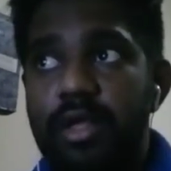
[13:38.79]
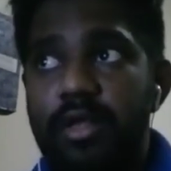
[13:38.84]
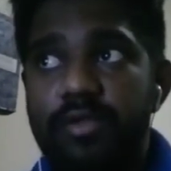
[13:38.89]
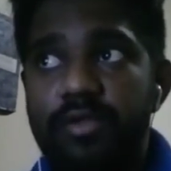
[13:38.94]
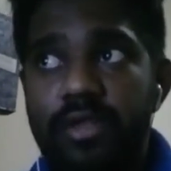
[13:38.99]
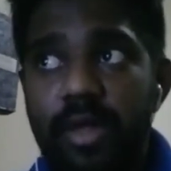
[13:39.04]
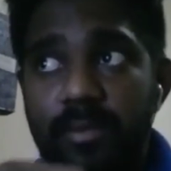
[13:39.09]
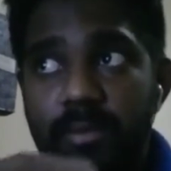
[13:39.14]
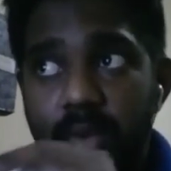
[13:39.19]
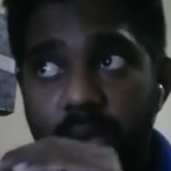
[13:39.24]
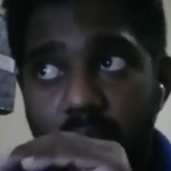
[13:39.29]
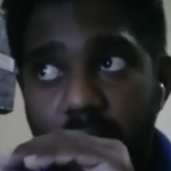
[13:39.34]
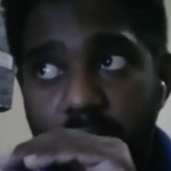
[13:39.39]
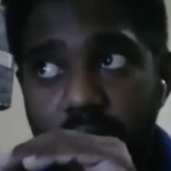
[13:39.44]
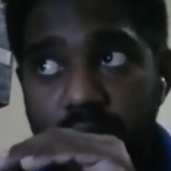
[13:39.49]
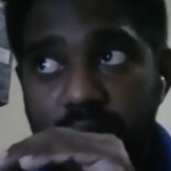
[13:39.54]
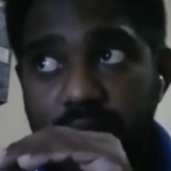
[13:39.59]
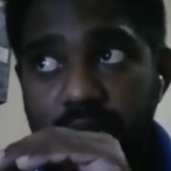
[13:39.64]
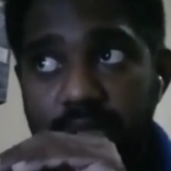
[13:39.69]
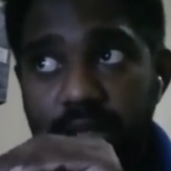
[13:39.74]
Some
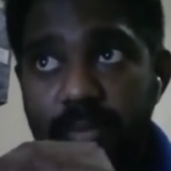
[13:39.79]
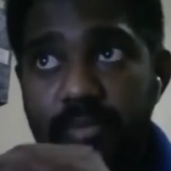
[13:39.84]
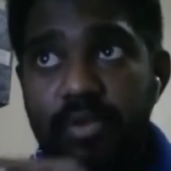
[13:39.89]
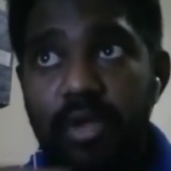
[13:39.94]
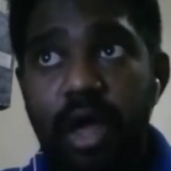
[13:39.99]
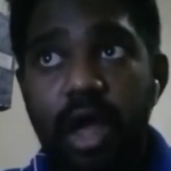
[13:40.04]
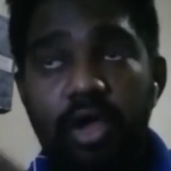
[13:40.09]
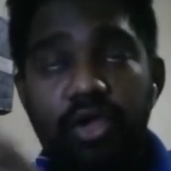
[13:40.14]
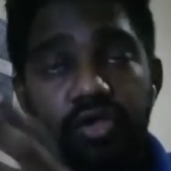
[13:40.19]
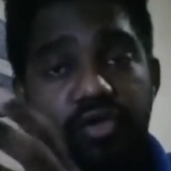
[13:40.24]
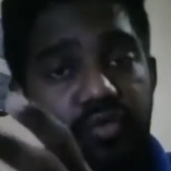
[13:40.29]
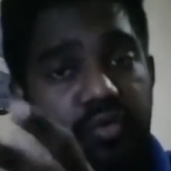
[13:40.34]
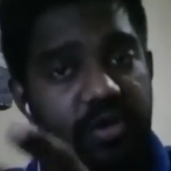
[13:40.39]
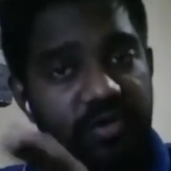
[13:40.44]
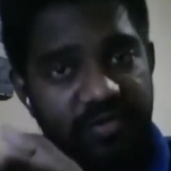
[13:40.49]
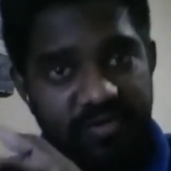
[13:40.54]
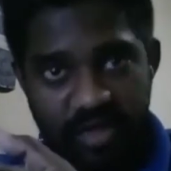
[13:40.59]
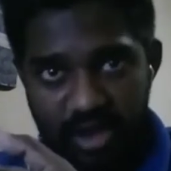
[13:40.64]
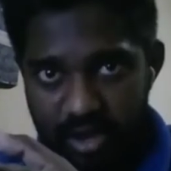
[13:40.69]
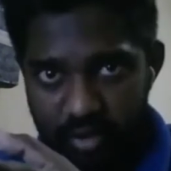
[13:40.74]
organisms are
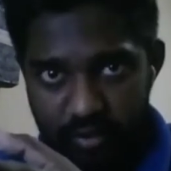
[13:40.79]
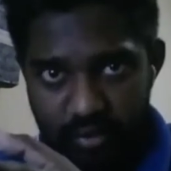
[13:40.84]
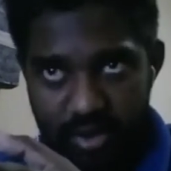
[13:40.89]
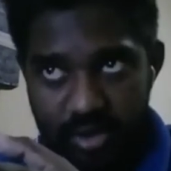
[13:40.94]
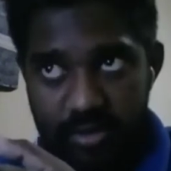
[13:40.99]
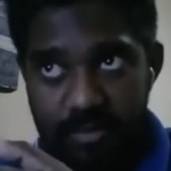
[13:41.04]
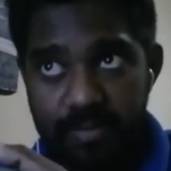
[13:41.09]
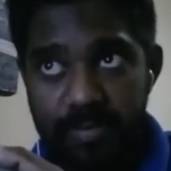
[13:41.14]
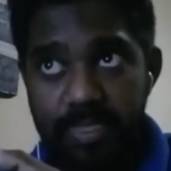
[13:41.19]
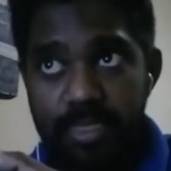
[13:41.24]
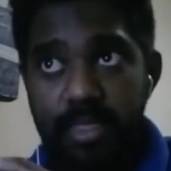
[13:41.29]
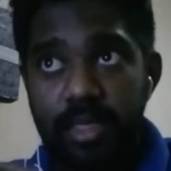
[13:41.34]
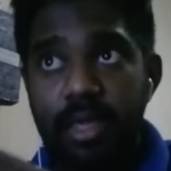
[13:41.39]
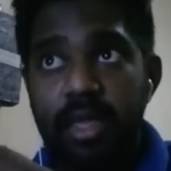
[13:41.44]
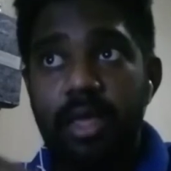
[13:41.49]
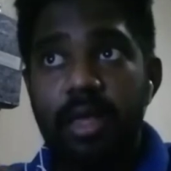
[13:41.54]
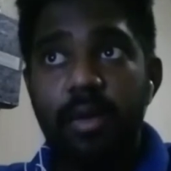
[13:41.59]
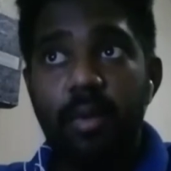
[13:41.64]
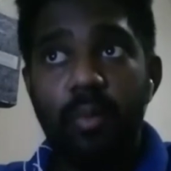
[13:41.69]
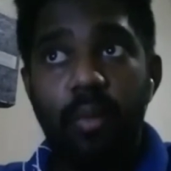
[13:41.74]
unicellular,
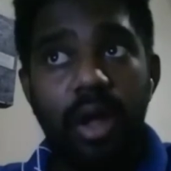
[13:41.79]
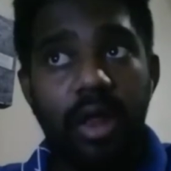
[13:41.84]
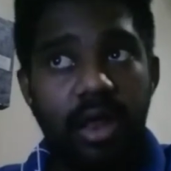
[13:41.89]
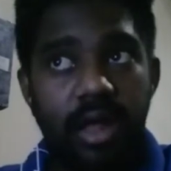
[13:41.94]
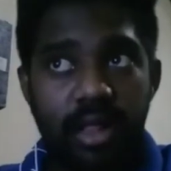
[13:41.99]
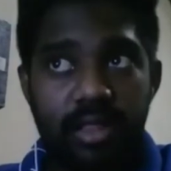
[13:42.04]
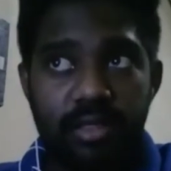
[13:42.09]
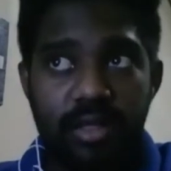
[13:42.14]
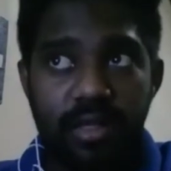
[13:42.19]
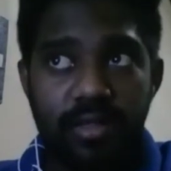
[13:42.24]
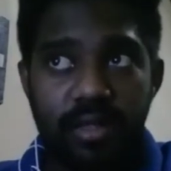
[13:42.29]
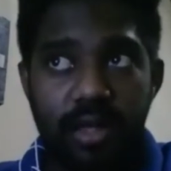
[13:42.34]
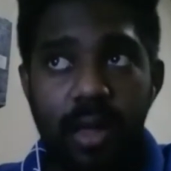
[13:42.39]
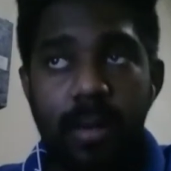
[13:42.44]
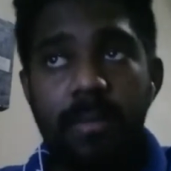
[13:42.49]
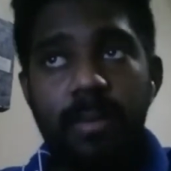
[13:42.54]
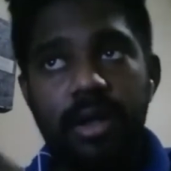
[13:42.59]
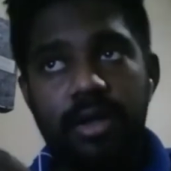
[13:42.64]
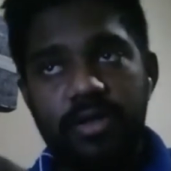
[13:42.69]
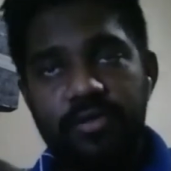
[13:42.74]
while others are
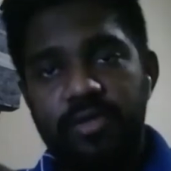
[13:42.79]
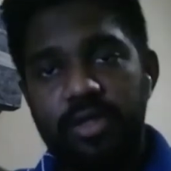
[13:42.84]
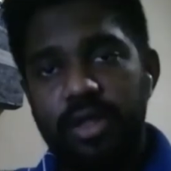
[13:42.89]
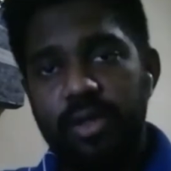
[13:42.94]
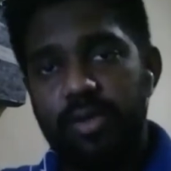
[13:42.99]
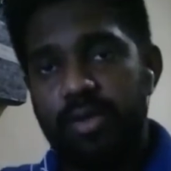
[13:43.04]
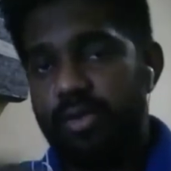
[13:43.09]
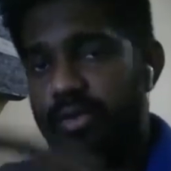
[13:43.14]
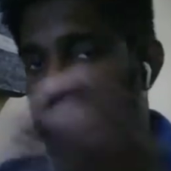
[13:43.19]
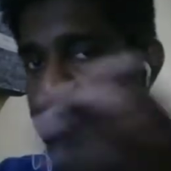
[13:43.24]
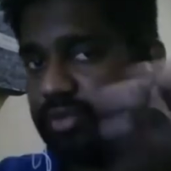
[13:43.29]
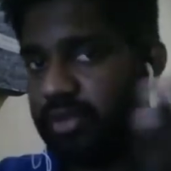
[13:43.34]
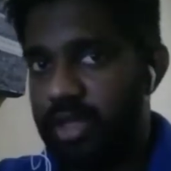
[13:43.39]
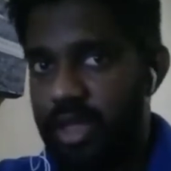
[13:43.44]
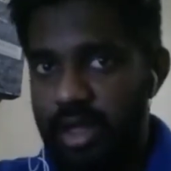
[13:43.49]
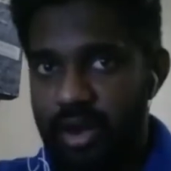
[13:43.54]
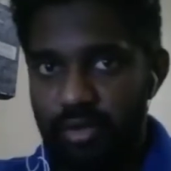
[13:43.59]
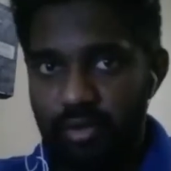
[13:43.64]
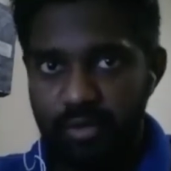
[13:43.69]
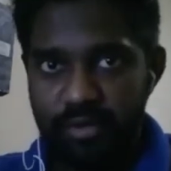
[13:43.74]
multicellular. They
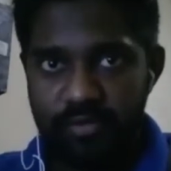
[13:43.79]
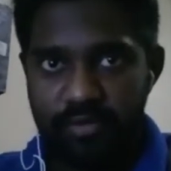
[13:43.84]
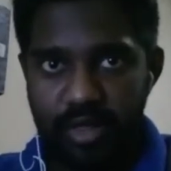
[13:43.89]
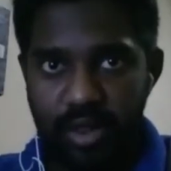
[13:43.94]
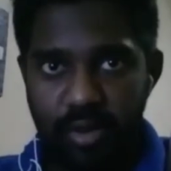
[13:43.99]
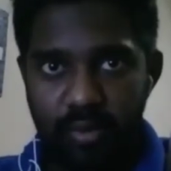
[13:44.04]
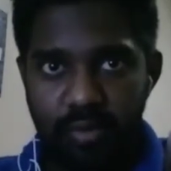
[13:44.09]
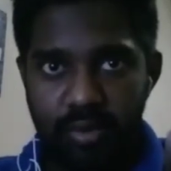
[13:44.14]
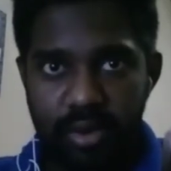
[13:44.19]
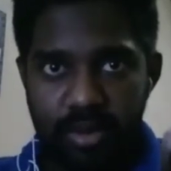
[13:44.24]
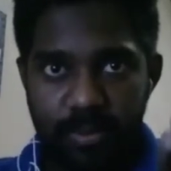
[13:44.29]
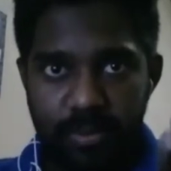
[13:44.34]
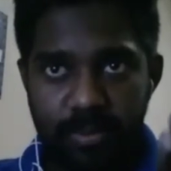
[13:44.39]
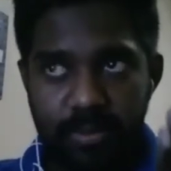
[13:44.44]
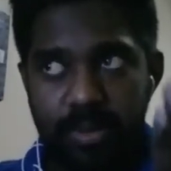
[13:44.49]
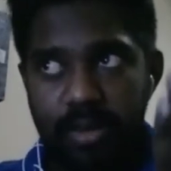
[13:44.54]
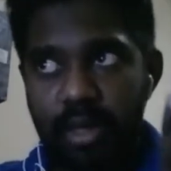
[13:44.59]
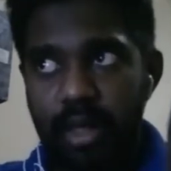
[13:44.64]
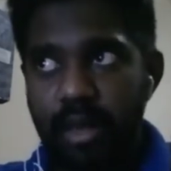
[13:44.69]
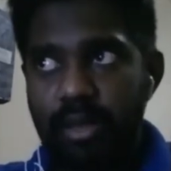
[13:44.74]
are unicellular
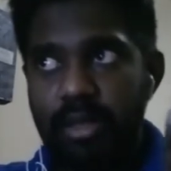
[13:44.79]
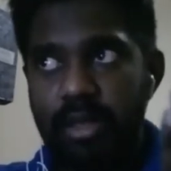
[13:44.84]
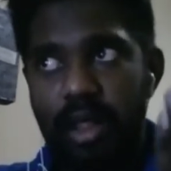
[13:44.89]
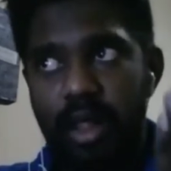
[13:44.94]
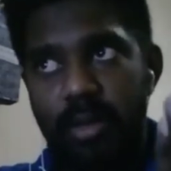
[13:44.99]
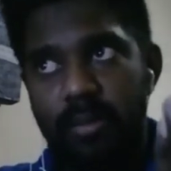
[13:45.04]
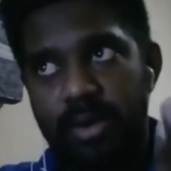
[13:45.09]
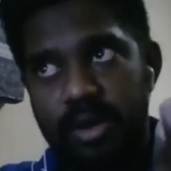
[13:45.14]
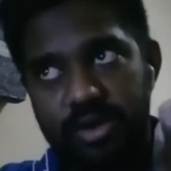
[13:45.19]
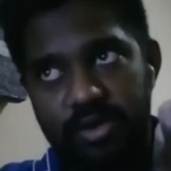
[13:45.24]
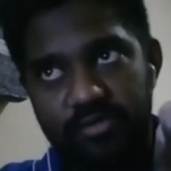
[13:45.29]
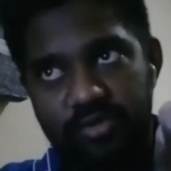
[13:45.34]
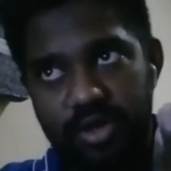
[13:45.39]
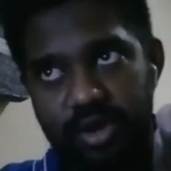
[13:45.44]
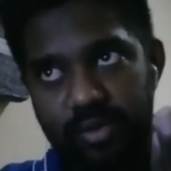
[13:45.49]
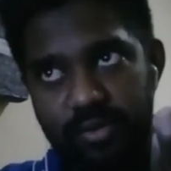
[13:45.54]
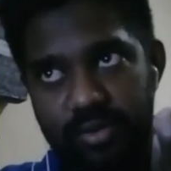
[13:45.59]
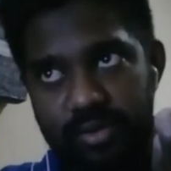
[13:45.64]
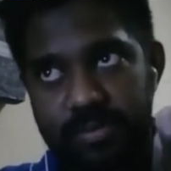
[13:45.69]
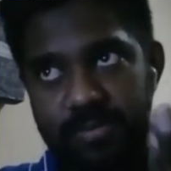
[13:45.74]
and they are
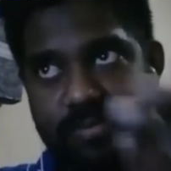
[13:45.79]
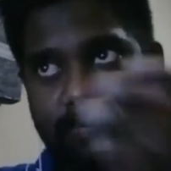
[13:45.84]
multicellular.